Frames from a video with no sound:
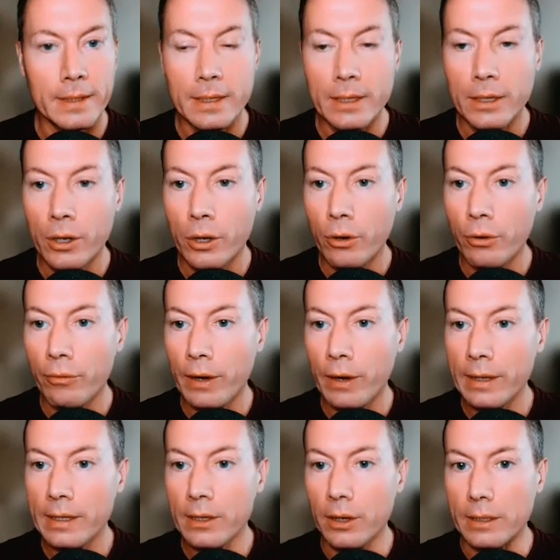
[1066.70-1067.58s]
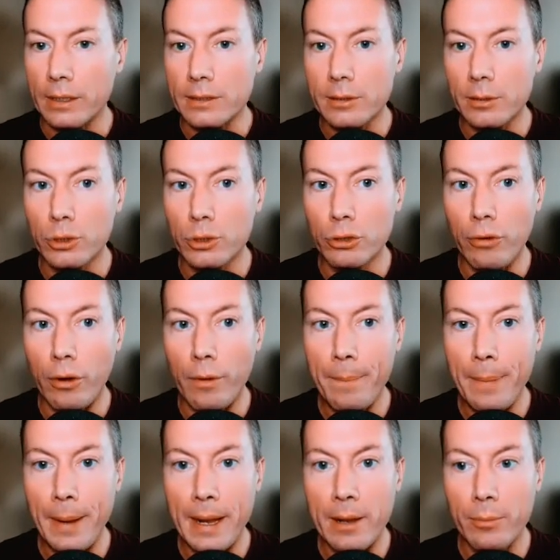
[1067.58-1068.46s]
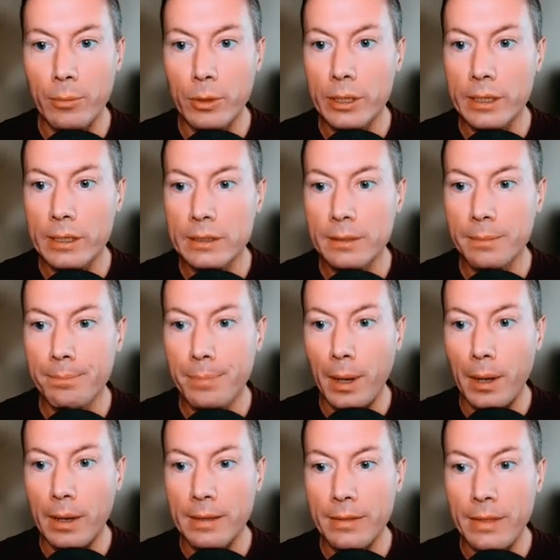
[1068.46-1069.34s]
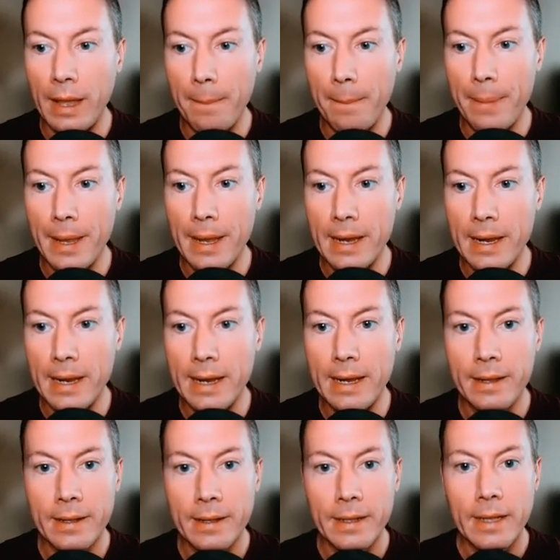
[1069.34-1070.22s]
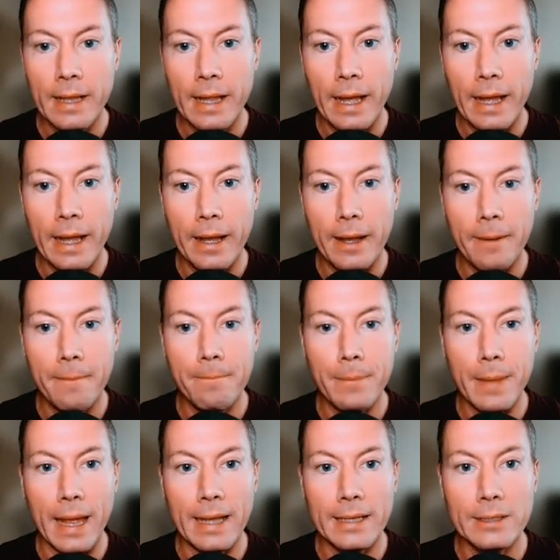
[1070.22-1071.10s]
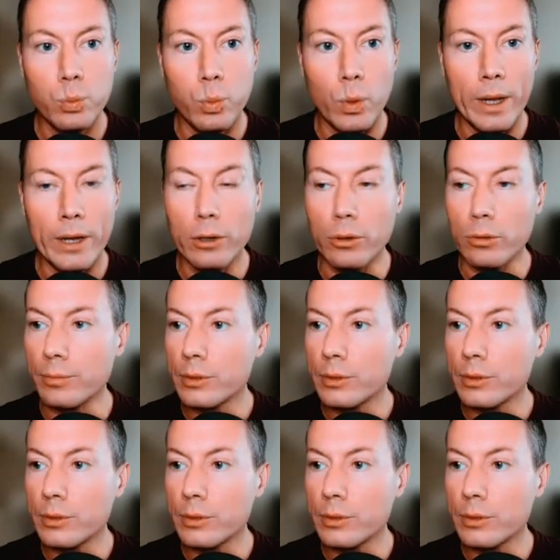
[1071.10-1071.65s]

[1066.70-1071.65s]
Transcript: All right, guys, so Euro Pound, we're looking to buy that pair as well.